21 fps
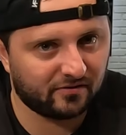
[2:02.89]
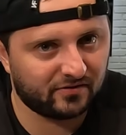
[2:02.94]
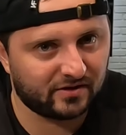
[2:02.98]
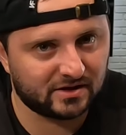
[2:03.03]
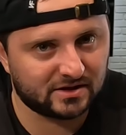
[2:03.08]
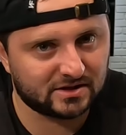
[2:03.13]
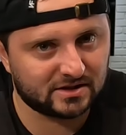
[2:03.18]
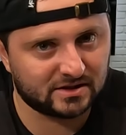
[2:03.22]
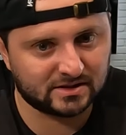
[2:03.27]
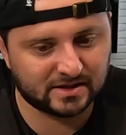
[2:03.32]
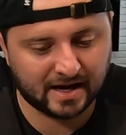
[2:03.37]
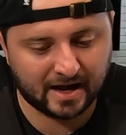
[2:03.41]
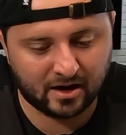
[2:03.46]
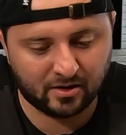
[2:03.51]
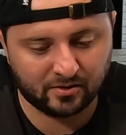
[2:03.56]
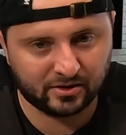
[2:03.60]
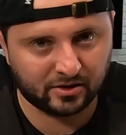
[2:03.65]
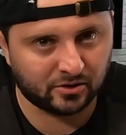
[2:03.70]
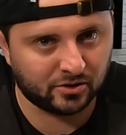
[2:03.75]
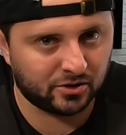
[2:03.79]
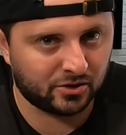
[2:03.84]
if this is now
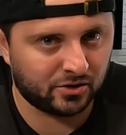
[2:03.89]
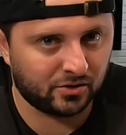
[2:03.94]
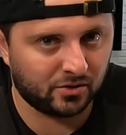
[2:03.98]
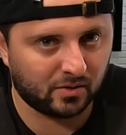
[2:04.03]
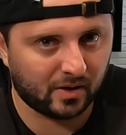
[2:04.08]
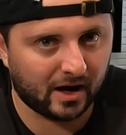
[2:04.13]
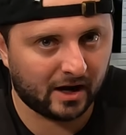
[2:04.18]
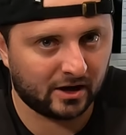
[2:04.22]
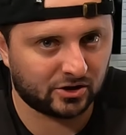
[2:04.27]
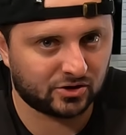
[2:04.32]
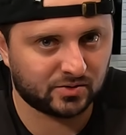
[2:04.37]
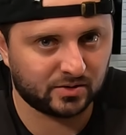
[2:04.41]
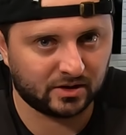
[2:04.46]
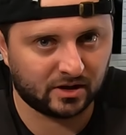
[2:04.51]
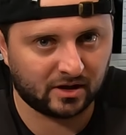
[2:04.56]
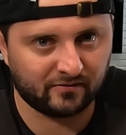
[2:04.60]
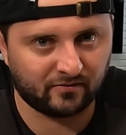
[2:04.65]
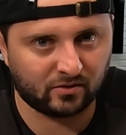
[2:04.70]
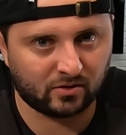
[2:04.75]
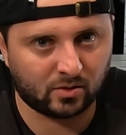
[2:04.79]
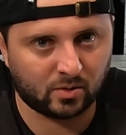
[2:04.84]
their new
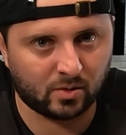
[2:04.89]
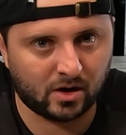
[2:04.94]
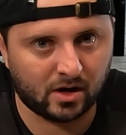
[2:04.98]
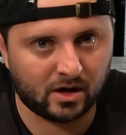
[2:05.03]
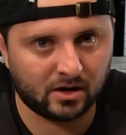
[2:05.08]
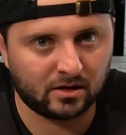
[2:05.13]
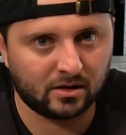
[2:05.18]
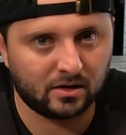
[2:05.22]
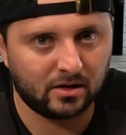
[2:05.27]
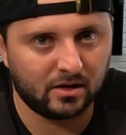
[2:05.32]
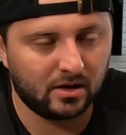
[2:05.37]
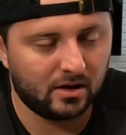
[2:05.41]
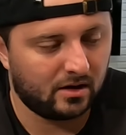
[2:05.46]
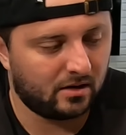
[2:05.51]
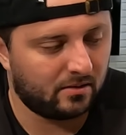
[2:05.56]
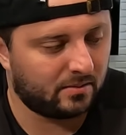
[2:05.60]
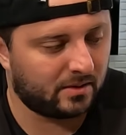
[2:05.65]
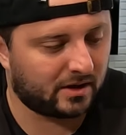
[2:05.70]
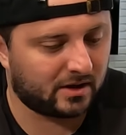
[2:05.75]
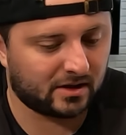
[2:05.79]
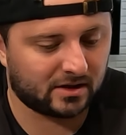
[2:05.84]
entry-level quad
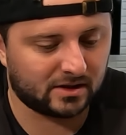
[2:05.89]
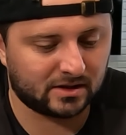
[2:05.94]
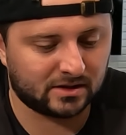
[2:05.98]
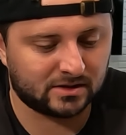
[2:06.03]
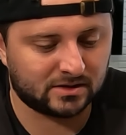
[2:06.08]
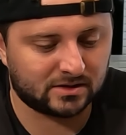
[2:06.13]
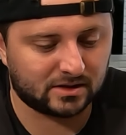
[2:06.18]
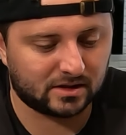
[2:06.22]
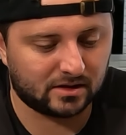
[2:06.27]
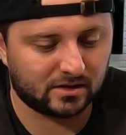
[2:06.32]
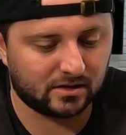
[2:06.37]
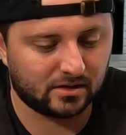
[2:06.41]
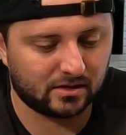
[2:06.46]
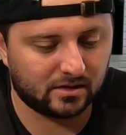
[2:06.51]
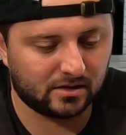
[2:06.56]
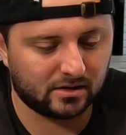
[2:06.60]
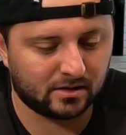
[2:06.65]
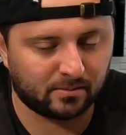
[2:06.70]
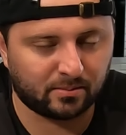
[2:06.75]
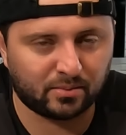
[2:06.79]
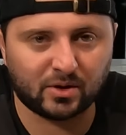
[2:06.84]
because
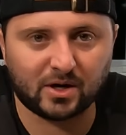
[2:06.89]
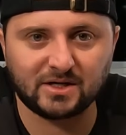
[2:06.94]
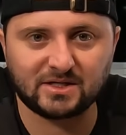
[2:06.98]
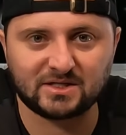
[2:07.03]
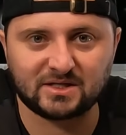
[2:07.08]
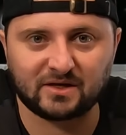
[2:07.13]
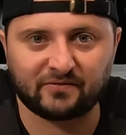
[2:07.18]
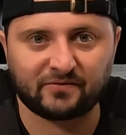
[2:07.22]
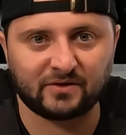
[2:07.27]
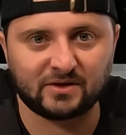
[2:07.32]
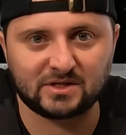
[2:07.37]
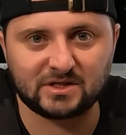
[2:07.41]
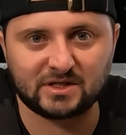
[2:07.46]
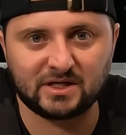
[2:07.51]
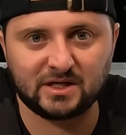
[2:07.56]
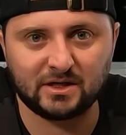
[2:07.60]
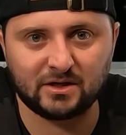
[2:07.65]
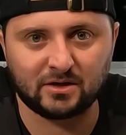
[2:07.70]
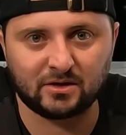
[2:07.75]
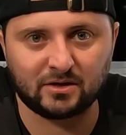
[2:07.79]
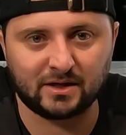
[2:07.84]
the price difference
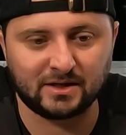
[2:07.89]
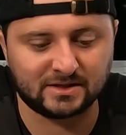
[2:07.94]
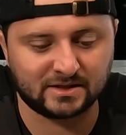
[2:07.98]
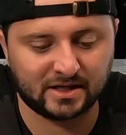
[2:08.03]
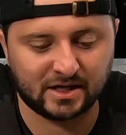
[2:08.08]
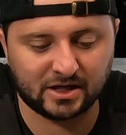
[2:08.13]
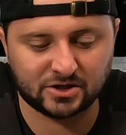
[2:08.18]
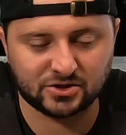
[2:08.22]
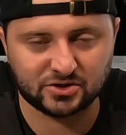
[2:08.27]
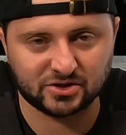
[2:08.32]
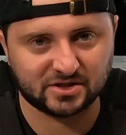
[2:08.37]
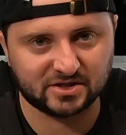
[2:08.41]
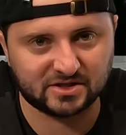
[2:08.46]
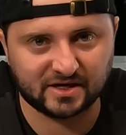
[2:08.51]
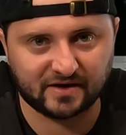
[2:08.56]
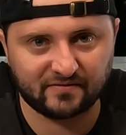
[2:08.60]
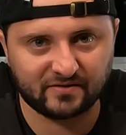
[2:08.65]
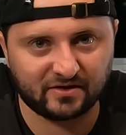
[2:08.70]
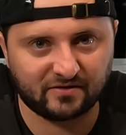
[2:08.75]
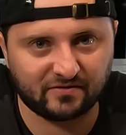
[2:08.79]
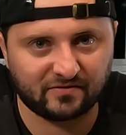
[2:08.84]
here is an extra
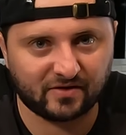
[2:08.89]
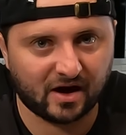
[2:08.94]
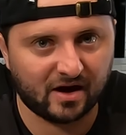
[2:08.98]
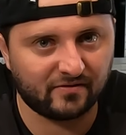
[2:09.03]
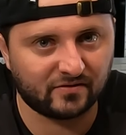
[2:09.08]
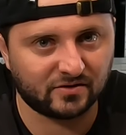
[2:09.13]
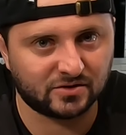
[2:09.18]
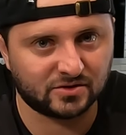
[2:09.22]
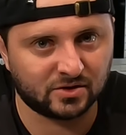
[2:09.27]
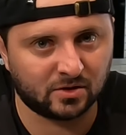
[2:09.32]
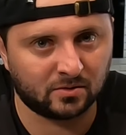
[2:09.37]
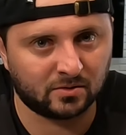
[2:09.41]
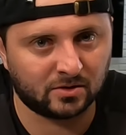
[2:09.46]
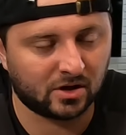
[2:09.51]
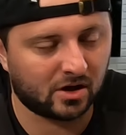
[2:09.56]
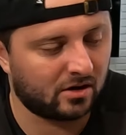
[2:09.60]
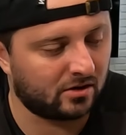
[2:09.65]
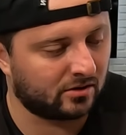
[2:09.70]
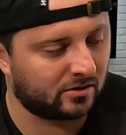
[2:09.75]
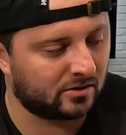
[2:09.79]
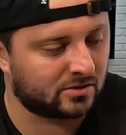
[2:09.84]
$75 or so
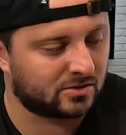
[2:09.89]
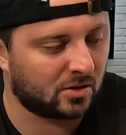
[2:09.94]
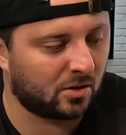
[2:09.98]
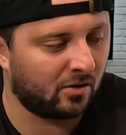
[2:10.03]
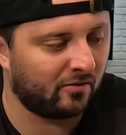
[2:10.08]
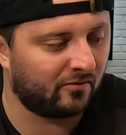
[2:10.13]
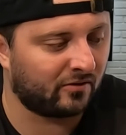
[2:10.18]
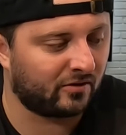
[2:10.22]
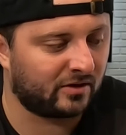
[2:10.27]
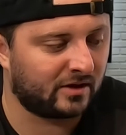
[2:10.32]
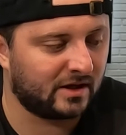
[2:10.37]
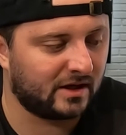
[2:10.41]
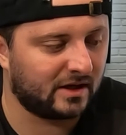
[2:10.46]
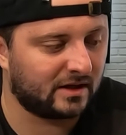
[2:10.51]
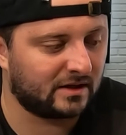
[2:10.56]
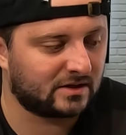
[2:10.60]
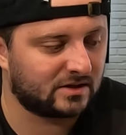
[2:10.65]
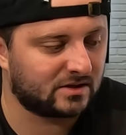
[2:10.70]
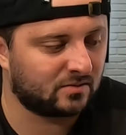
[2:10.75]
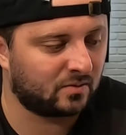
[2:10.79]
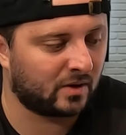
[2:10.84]
over
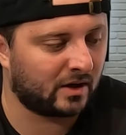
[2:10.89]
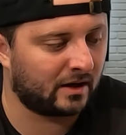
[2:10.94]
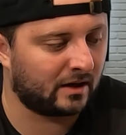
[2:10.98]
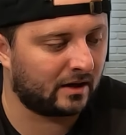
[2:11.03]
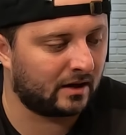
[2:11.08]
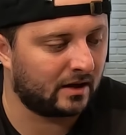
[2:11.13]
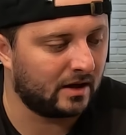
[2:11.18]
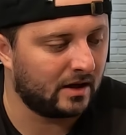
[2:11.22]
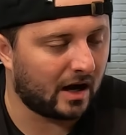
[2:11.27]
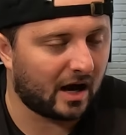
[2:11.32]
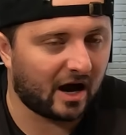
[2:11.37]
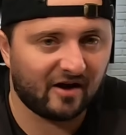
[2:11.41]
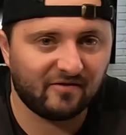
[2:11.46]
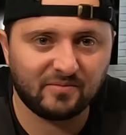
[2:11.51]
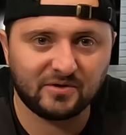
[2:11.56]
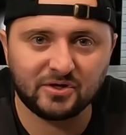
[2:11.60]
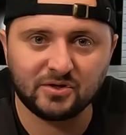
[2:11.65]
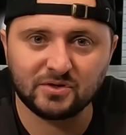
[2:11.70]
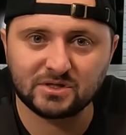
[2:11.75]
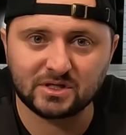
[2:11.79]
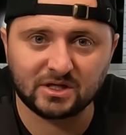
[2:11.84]
this when I've
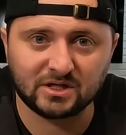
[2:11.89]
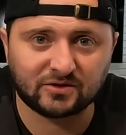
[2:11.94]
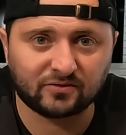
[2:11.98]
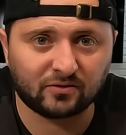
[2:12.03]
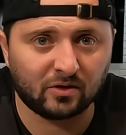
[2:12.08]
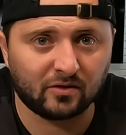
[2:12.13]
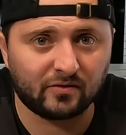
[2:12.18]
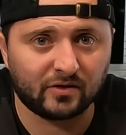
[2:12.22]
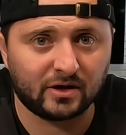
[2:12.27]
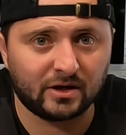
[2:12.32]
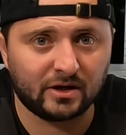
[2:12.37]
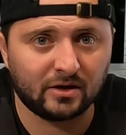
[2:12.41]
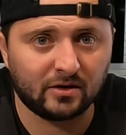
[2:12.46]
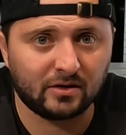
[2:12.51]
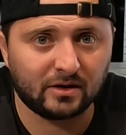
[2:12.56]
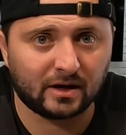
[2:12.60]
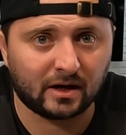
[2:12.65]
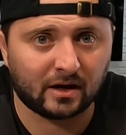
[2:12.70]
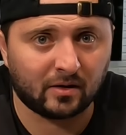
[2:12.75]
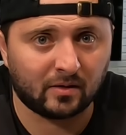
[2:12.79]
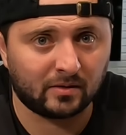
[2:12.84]
been using this for over a year
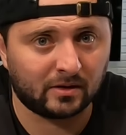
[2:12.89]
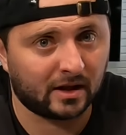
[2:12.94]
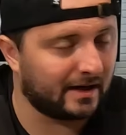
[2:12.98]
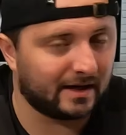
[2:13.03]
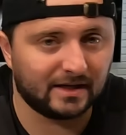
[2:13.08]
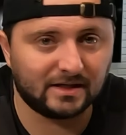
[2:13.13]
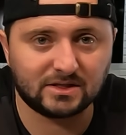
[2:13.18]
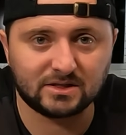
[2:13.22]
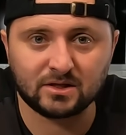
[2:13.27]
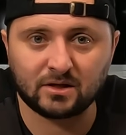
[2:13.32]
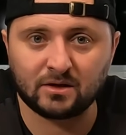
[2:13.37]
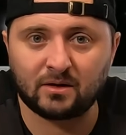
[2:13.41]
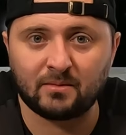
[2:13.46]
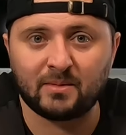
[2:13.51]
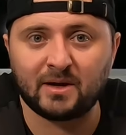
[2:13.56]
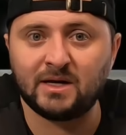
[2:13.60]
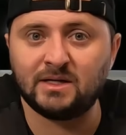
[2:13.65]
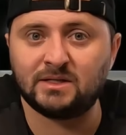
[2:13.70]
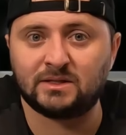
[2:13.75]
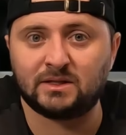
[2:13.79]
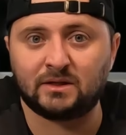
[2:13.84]
now and it's done
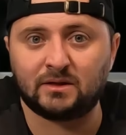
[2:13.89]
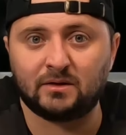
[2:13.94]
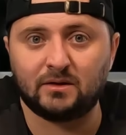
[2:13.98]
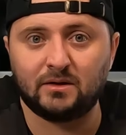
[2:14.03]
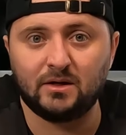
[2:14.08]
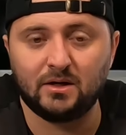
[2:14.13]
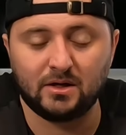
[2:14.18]
amazing.